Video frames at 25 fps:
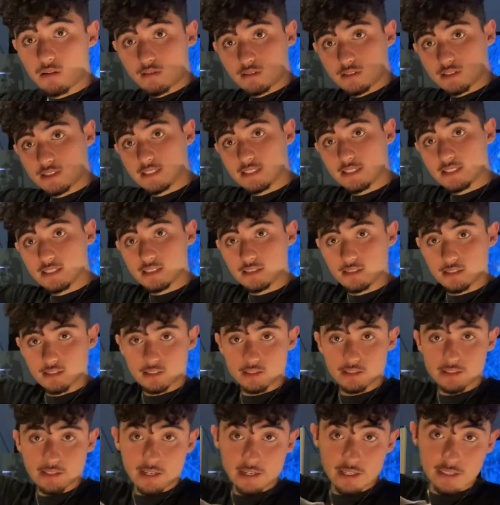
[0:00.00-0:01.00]
it's
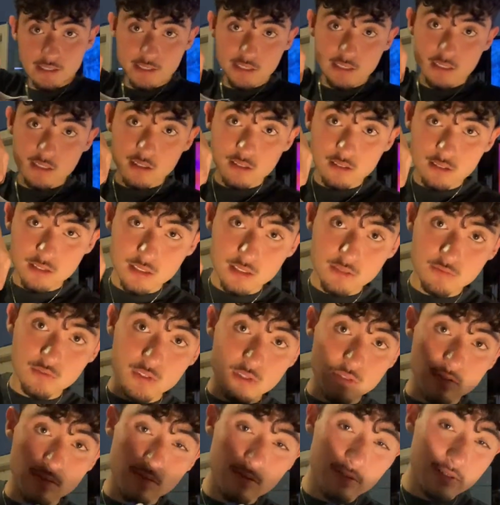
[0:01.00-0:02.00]
these. I actually got these for
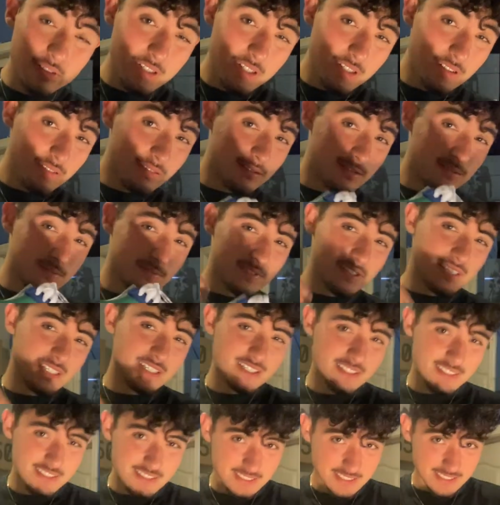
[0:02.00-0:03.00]
free from
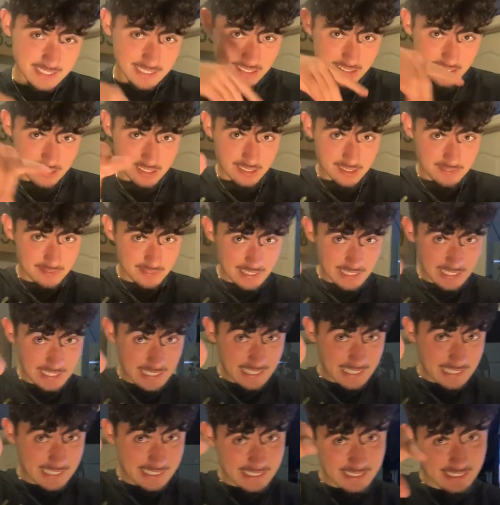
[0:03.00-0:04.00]
Vans. Shout out
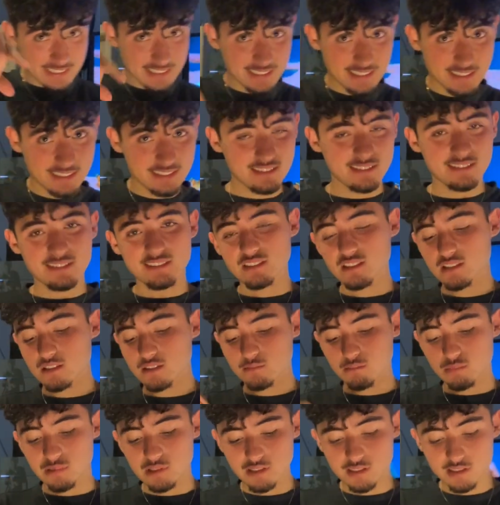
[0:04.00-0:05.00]
Vans. Y'all
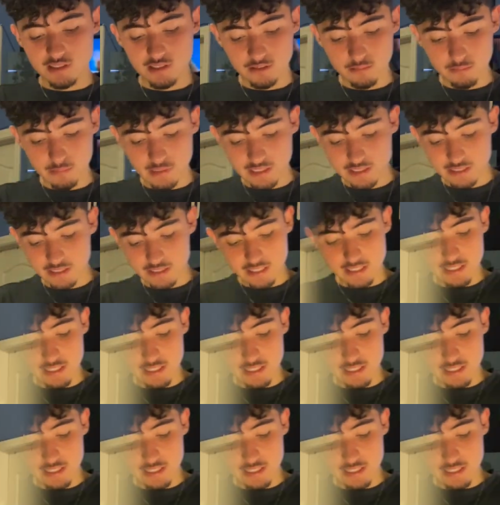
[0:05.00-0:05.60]
the plugs, man.